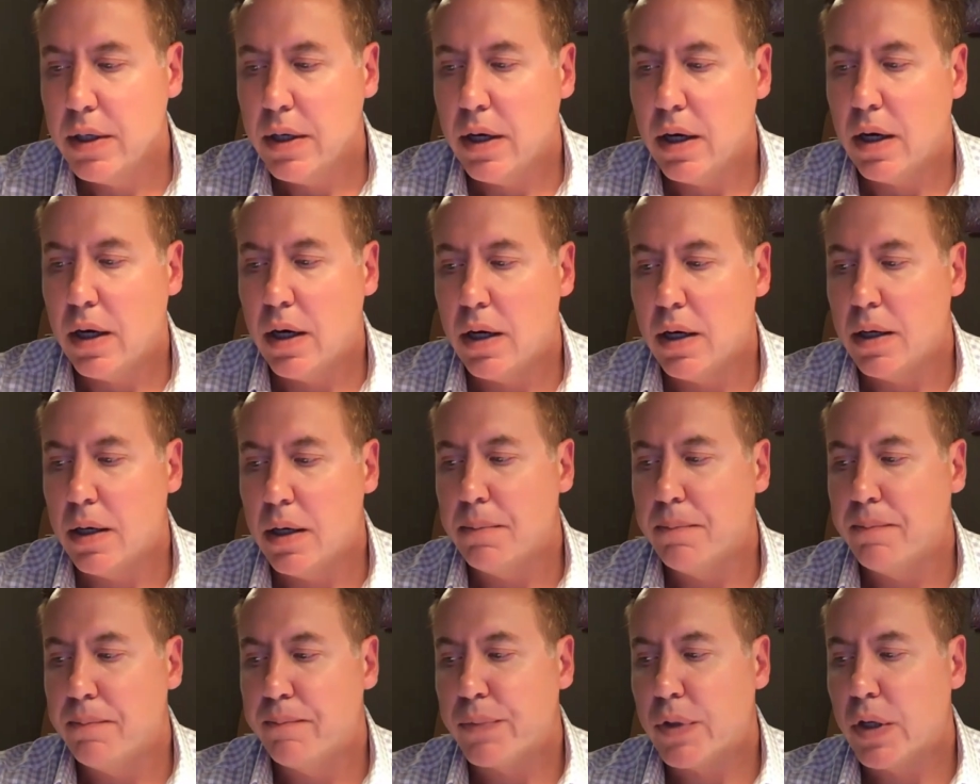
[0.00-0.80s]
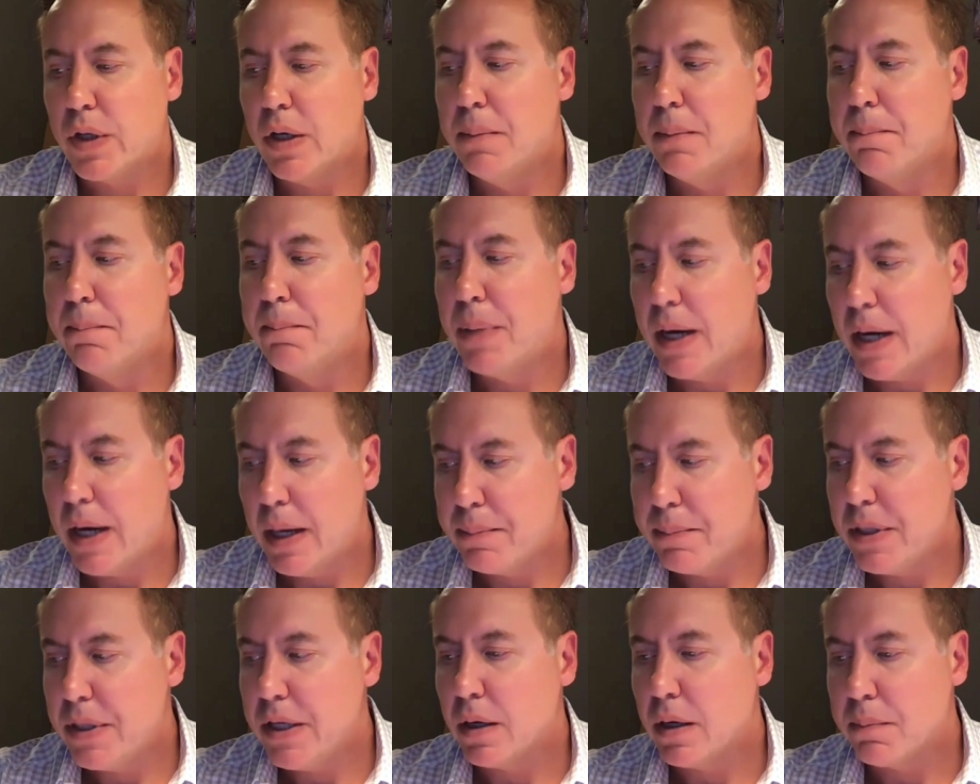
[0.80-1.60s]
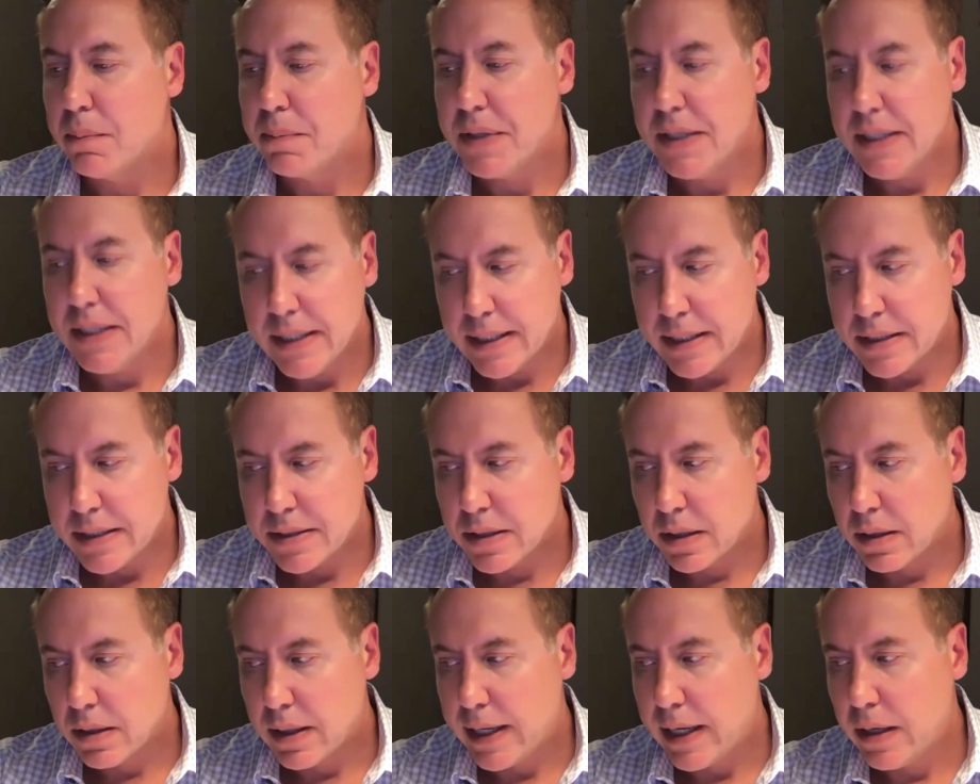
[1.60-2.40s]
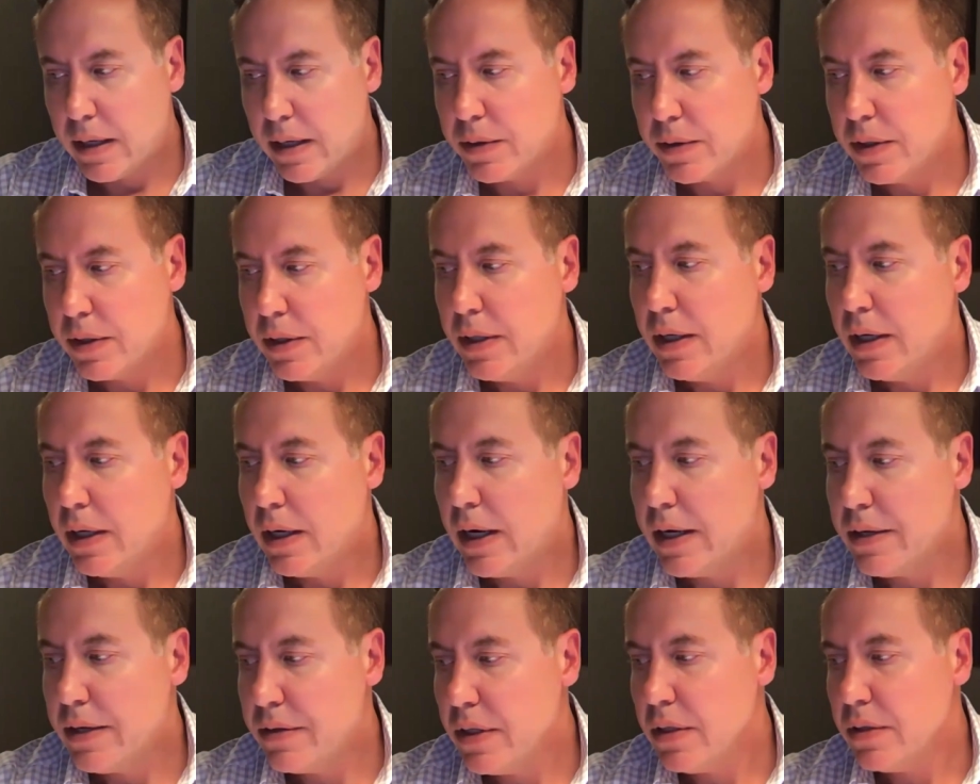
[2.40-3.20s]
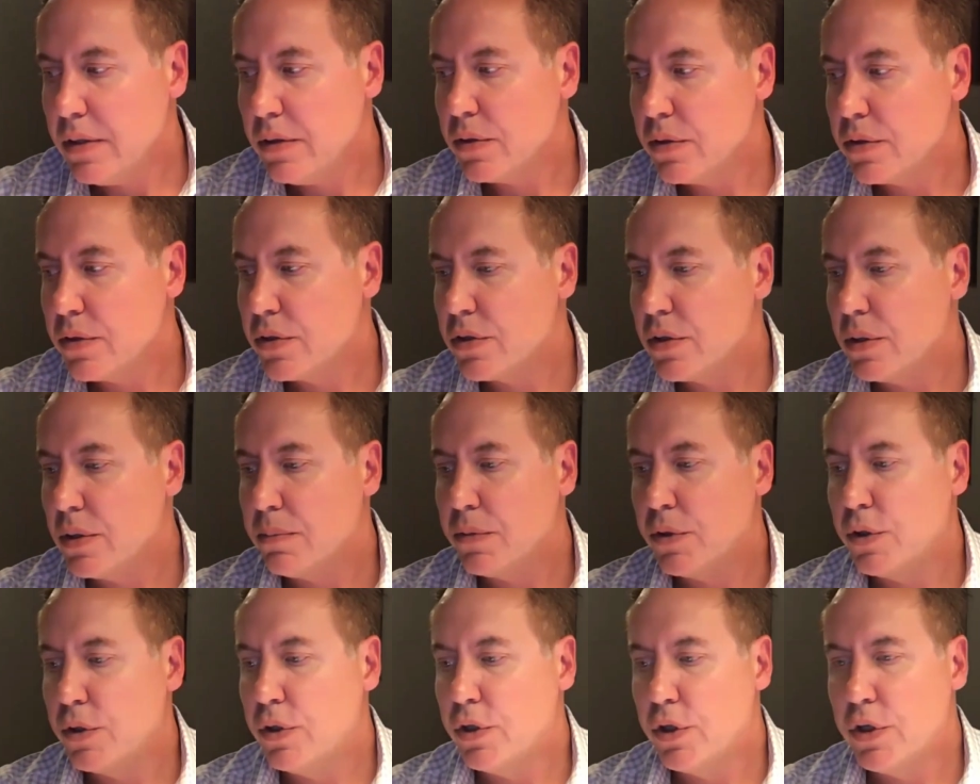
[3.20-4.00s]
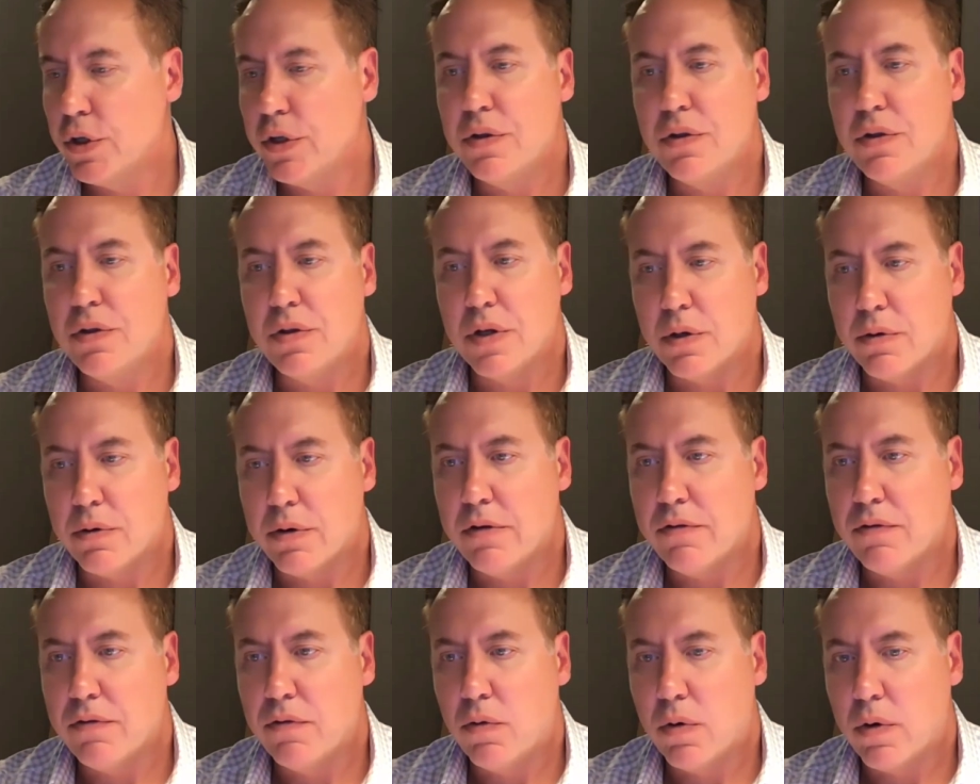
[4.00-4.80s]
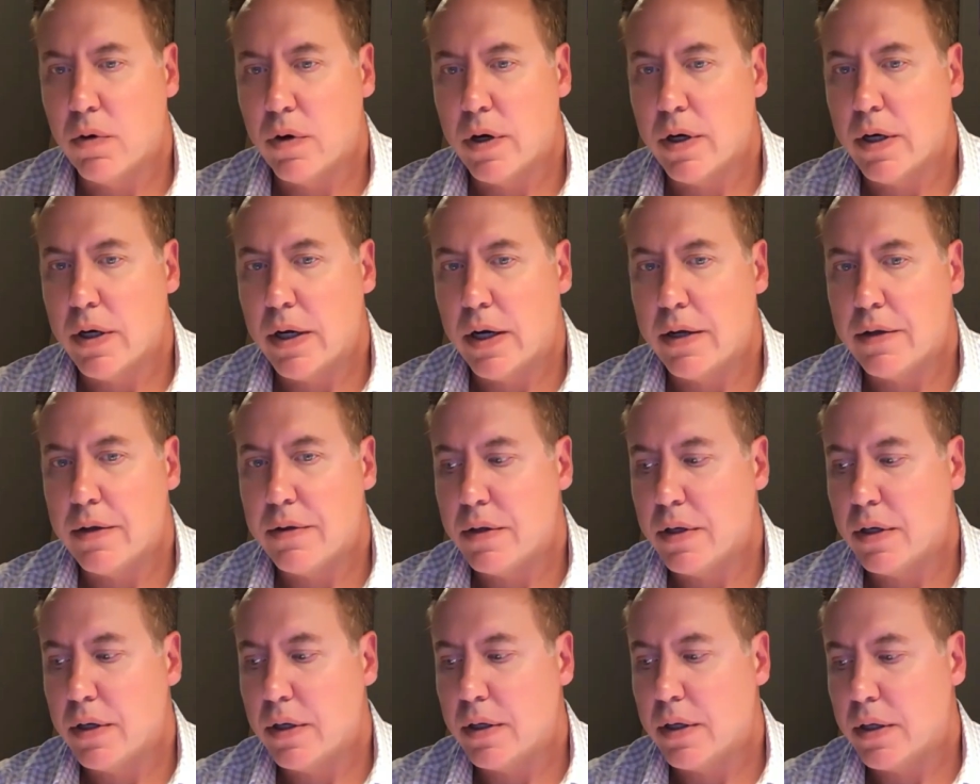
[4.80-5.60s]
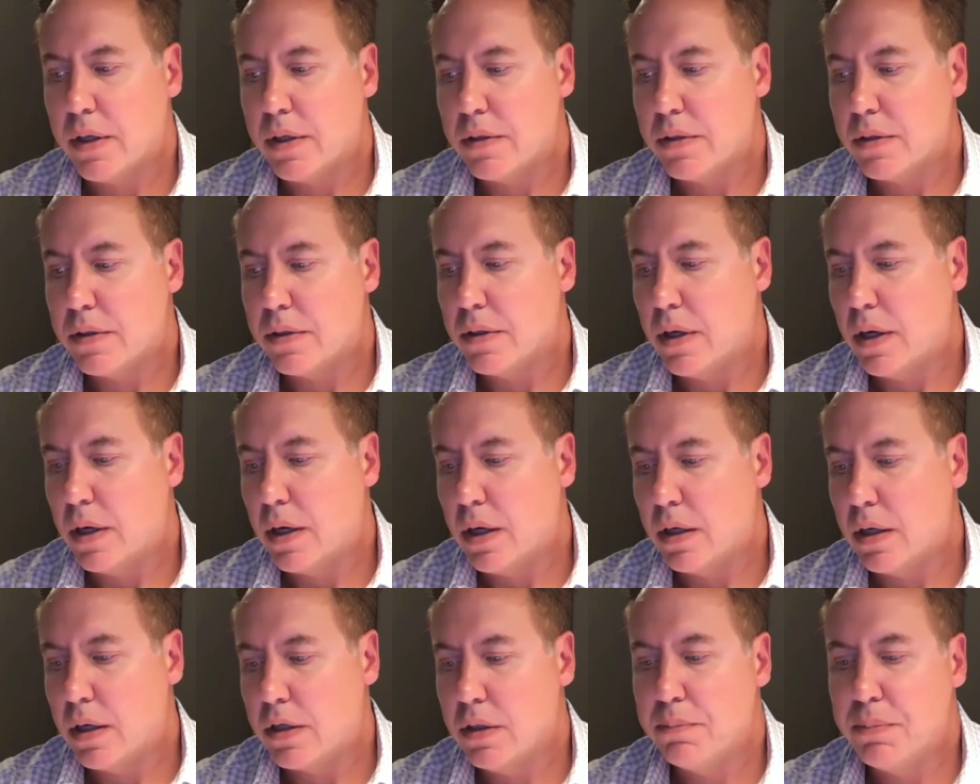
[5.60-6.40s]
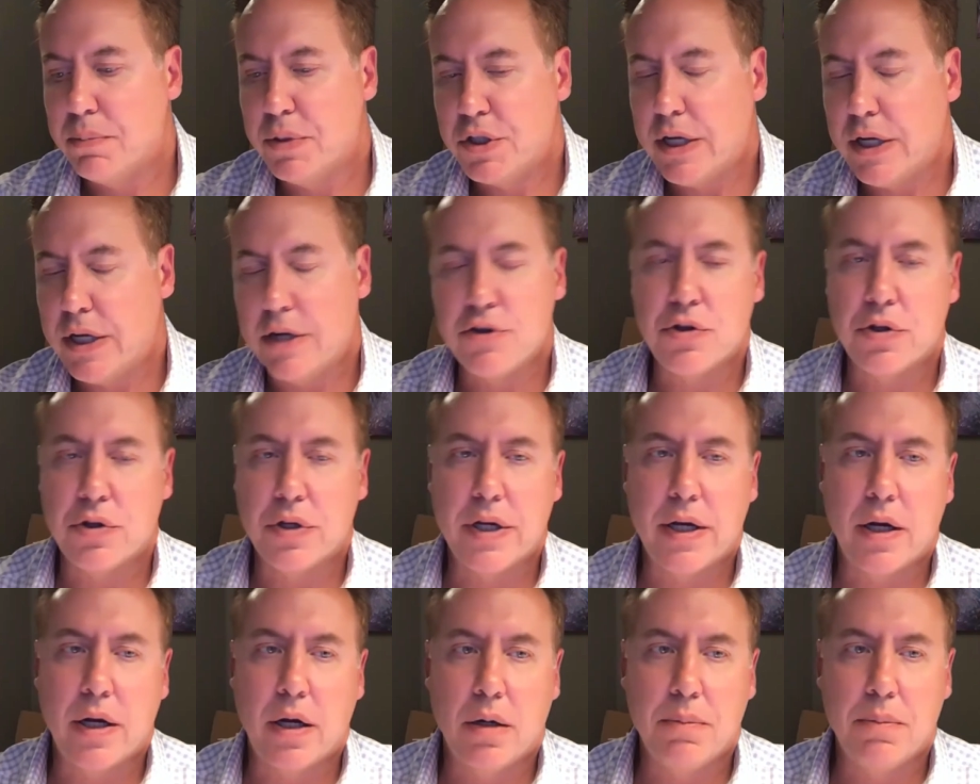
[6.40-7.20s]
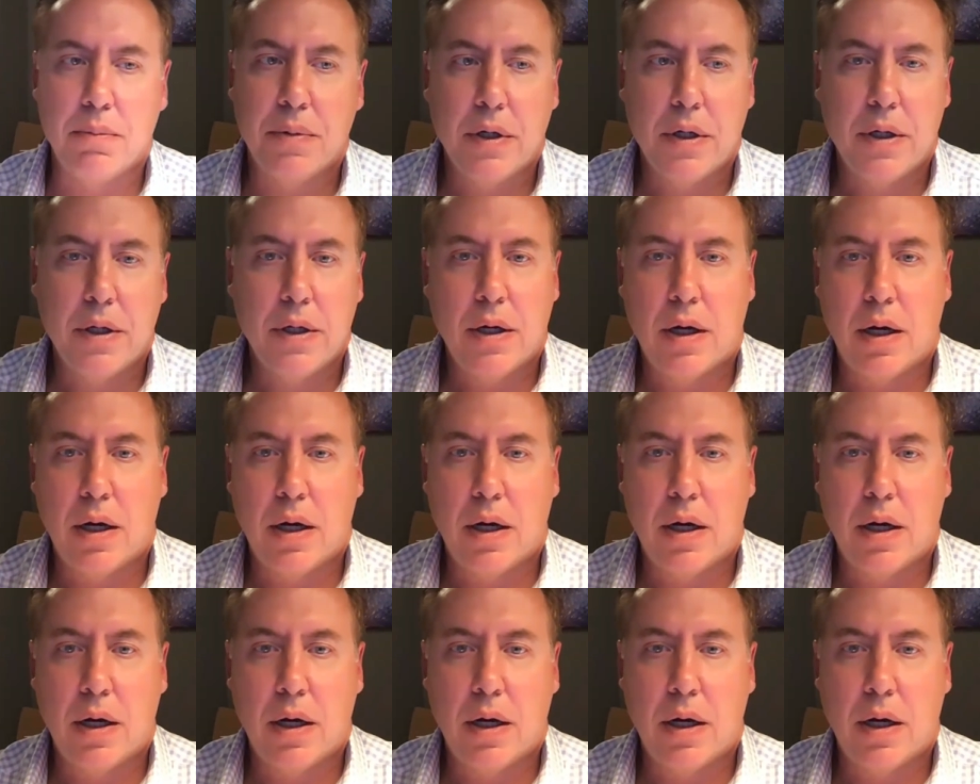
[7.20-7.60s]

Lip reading: But PRP is allowed. I think there's some good theory for it, and I think it could potentially help.